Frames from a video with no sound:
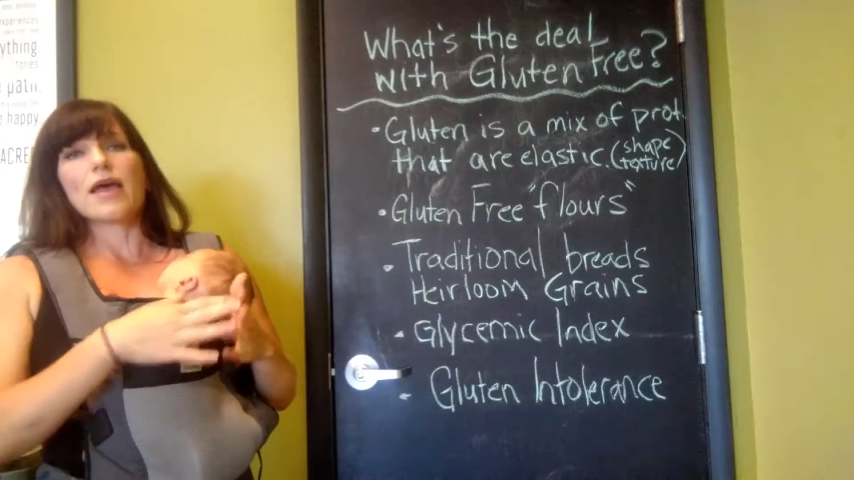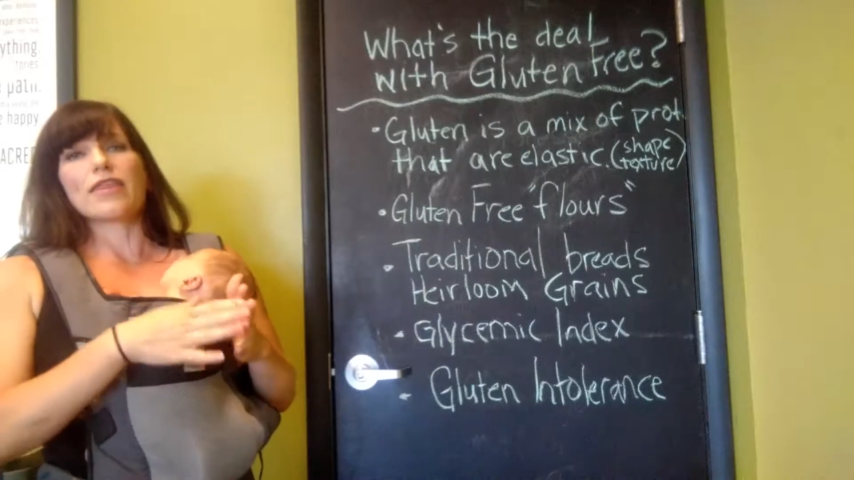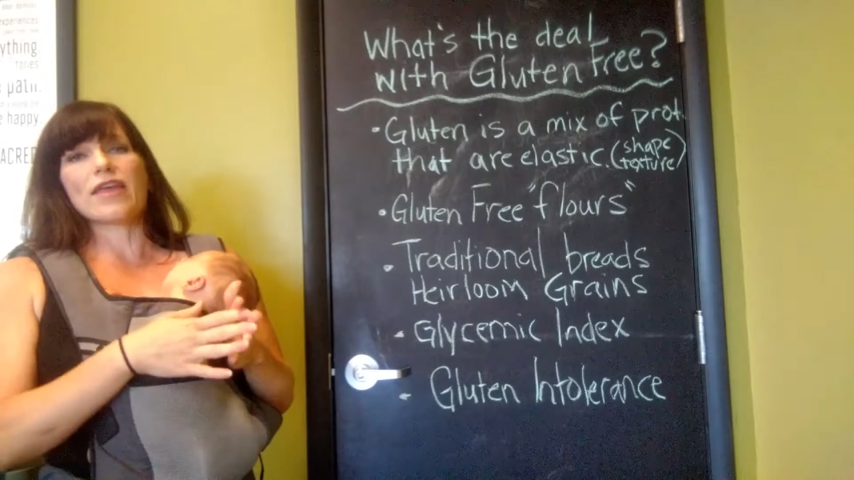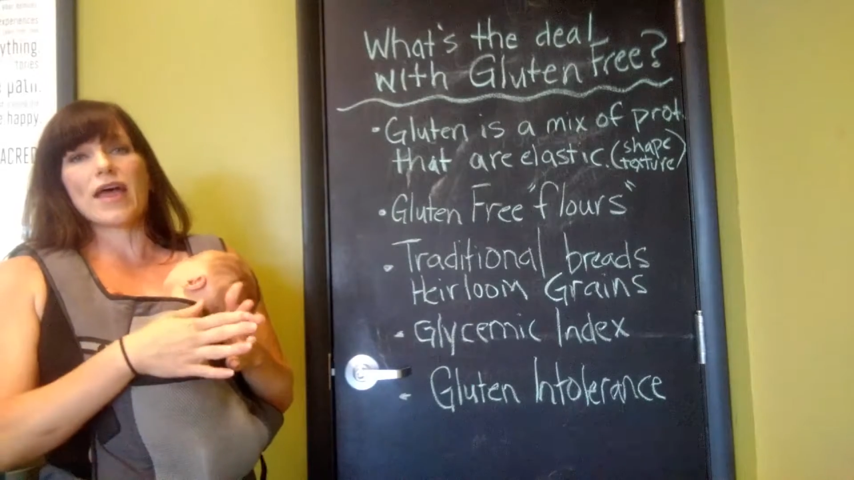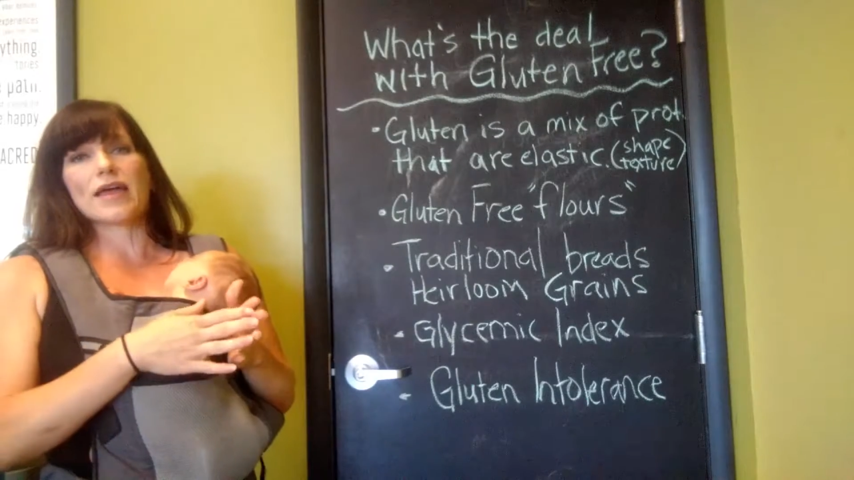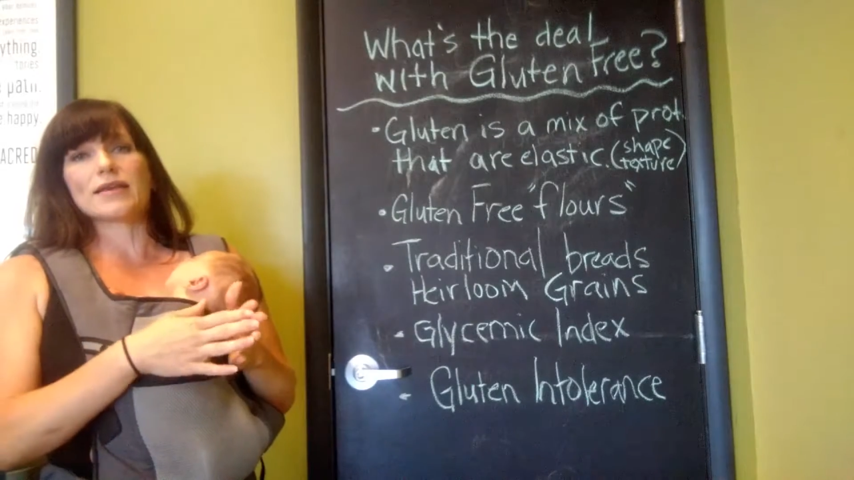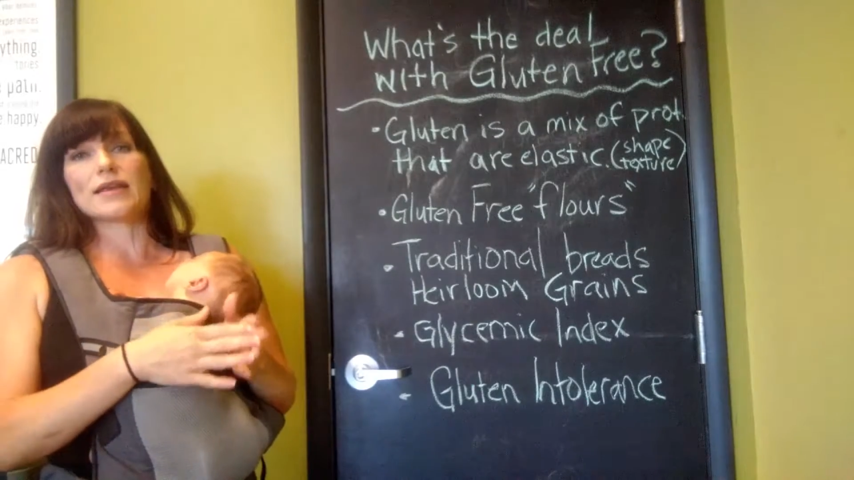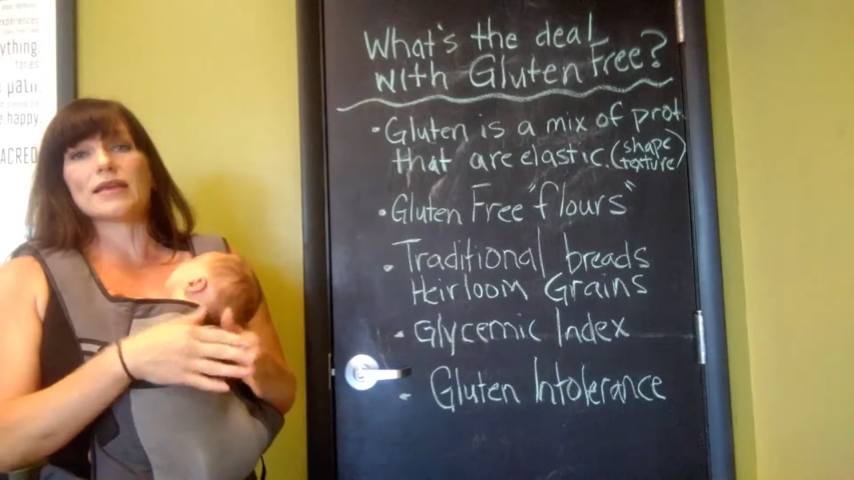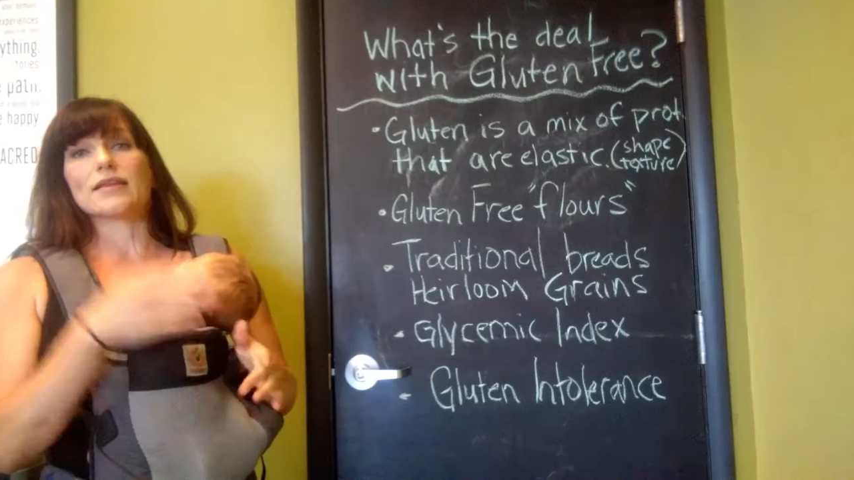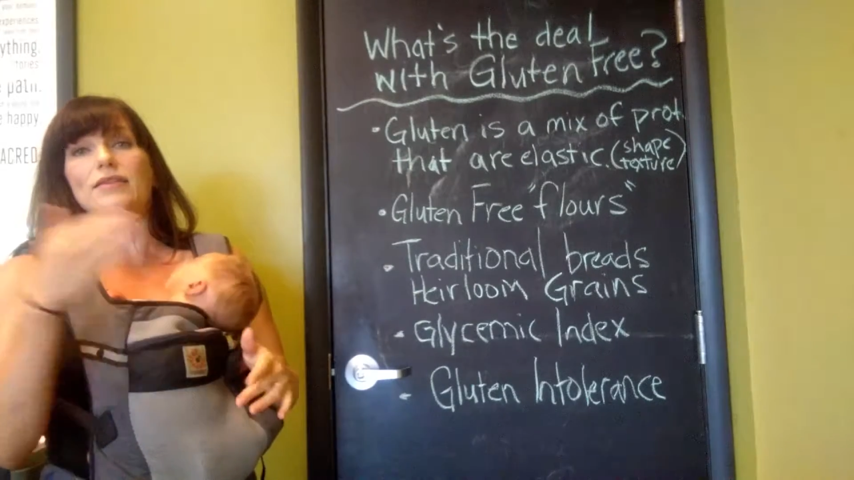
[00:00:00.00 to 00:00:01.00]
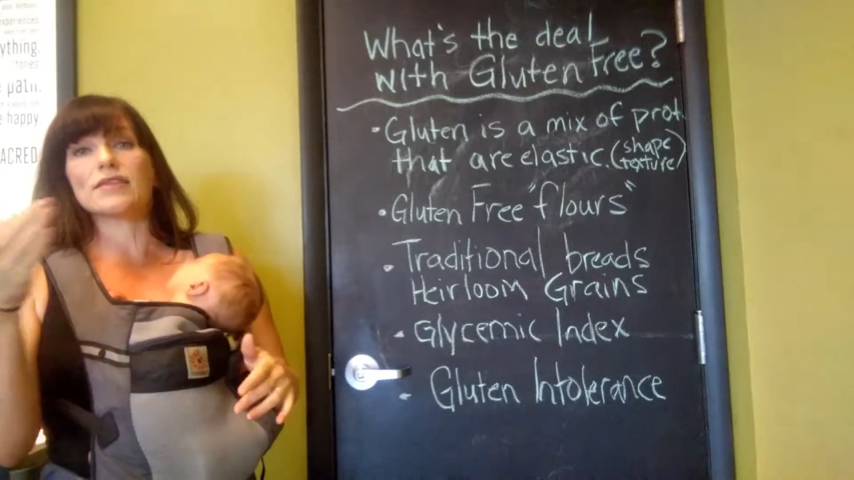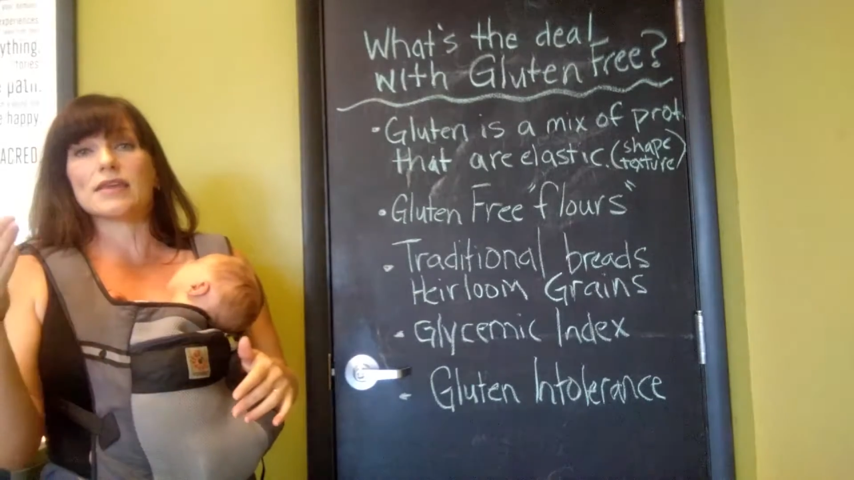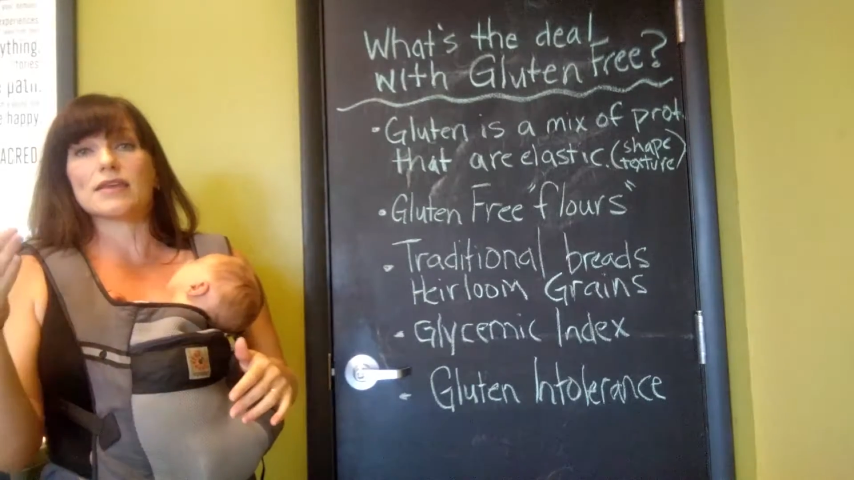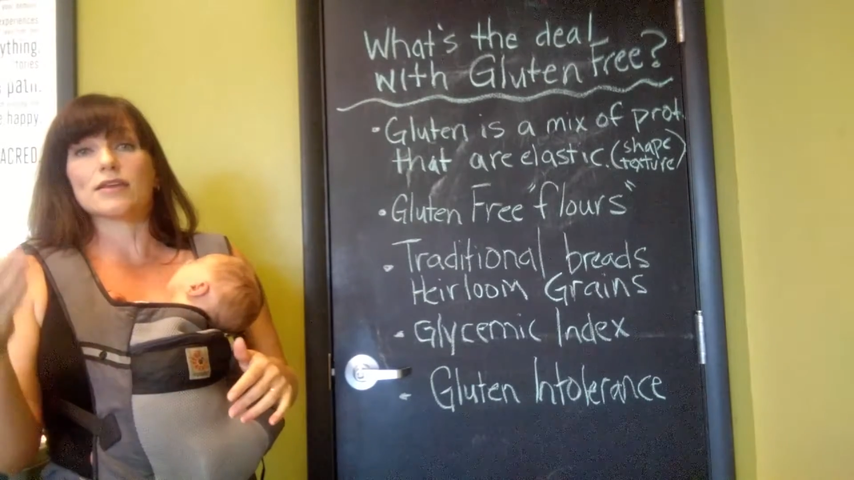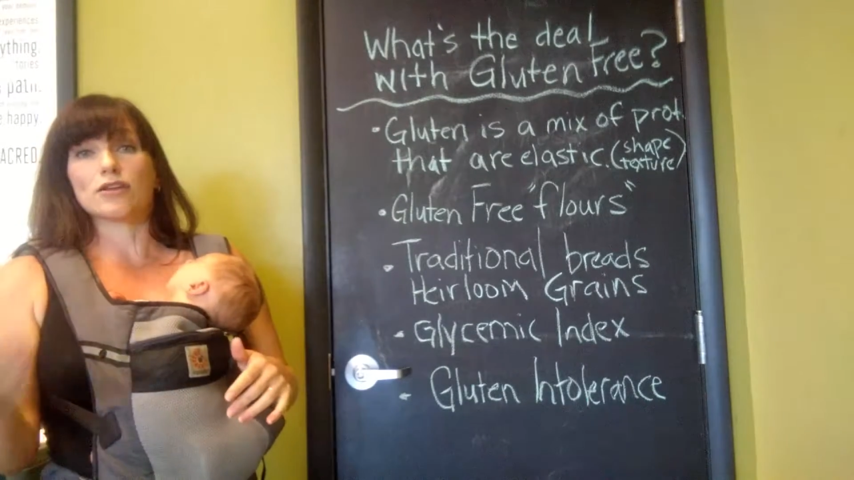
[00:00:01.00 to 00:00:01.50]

than in the